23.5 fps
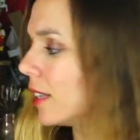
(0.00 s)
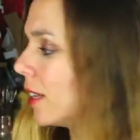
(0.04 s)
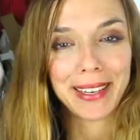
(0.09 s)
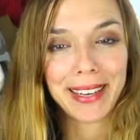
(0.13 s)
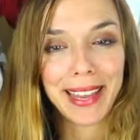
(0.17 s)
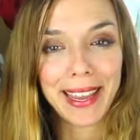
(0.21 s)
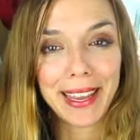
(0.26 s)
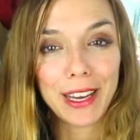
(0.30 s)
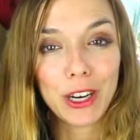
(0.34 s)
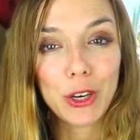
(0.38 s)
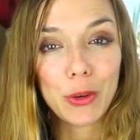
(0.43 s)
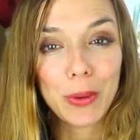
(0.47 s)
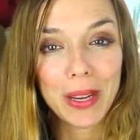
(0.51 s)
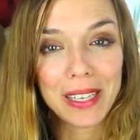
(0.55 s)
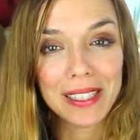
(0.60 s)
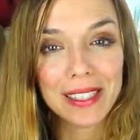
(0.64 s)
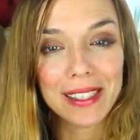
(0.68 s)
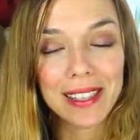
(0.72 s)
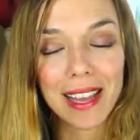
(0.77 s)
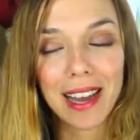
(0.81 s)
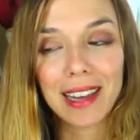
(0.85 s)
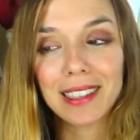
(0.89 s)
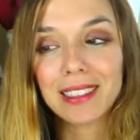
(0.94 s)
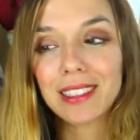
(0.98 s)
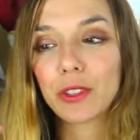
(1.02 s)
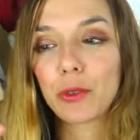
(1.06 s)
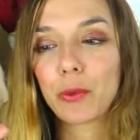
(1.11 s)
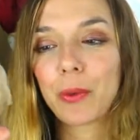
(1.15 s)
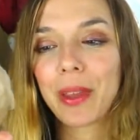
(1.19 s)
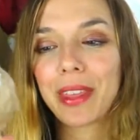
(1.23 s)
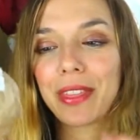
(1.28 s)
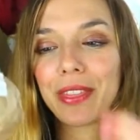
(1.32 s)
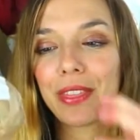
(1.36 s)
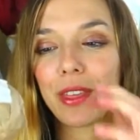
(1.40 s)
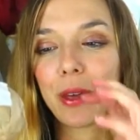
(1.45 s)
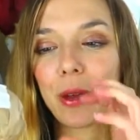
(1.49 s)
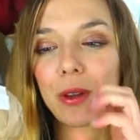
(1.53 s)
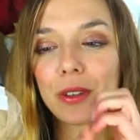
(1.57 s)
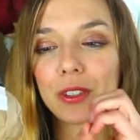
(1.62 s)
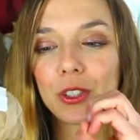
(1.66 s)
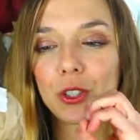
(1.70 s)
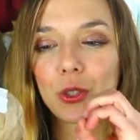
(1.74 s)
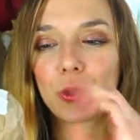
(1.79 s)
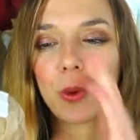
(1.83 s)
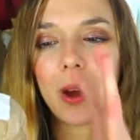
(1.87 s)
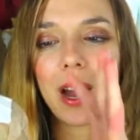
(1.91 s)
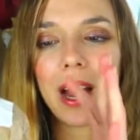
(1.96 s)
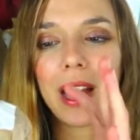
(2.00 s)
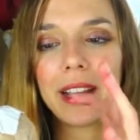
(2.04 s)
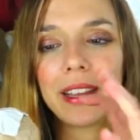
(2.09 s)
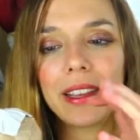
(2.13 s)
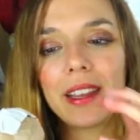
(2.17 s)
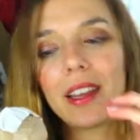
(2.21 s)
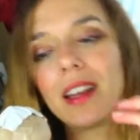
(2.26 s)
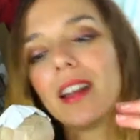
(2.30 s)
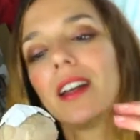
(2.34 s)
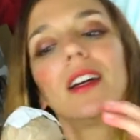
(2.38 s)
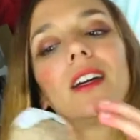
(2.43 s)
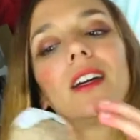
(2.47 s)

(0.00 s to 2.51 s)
And I always start with the dry